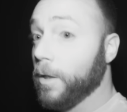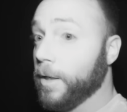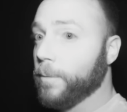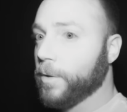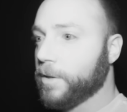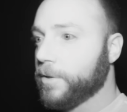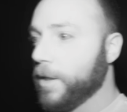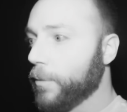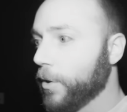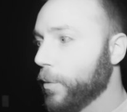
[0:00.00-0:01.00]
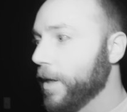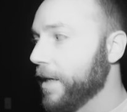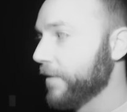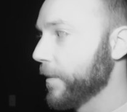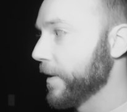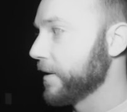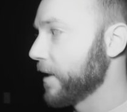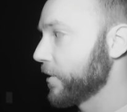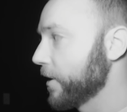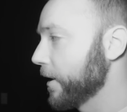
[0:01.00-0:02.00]
All right, we're gonna start out with a quiet EVP
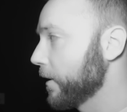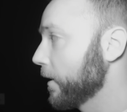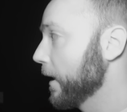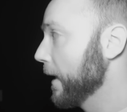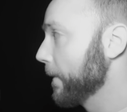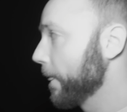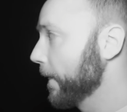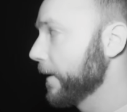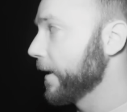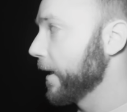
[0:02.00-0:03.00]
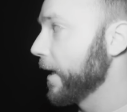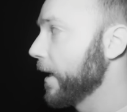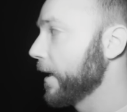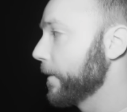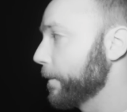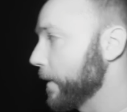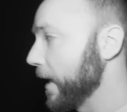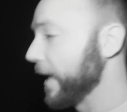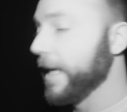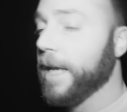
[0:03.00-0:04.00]
session in here.
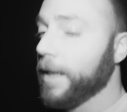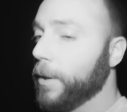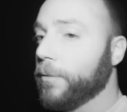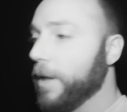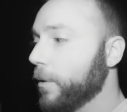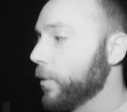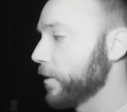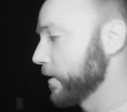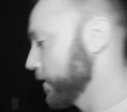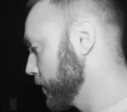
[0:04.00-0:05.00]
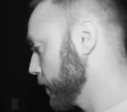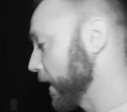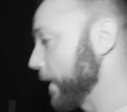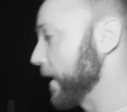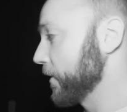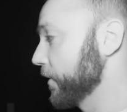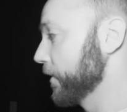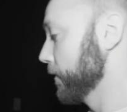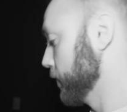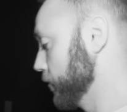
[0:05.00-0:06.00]
I can't get over how cold it is in this room. Like I'm
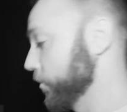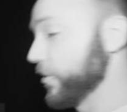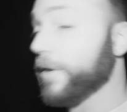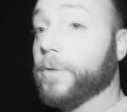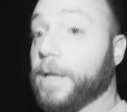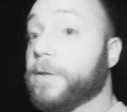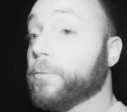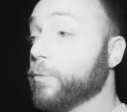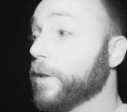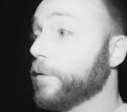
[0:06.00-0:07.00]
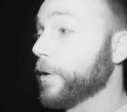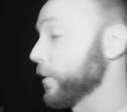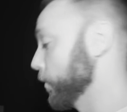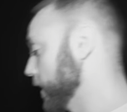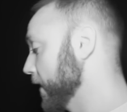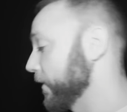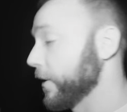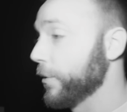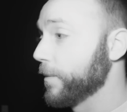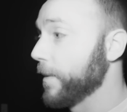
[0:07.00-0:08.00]
actually shivering. It's really, really cold. I have
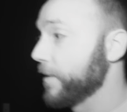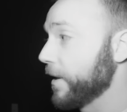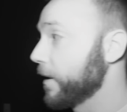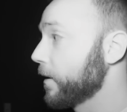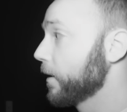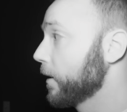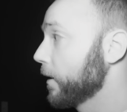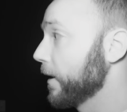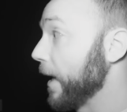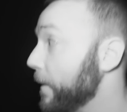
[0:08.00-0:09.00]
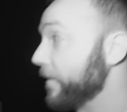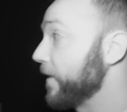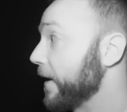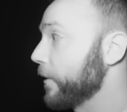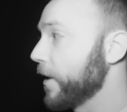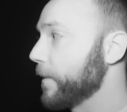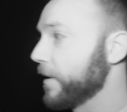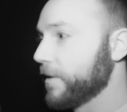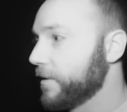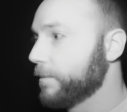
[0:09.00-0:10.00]
like goosebumps in here. And I've been fine all night
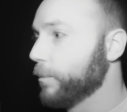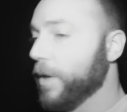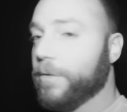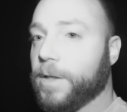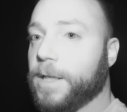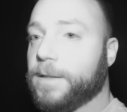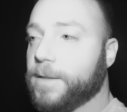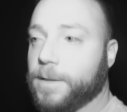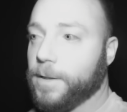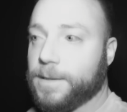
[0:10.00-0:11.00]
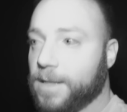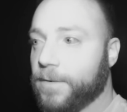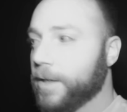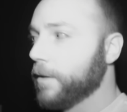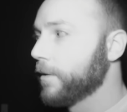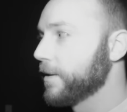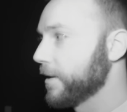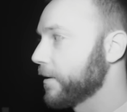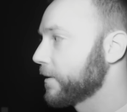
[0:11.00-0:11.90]
because it's we have the heat set to like 70 degrees in here.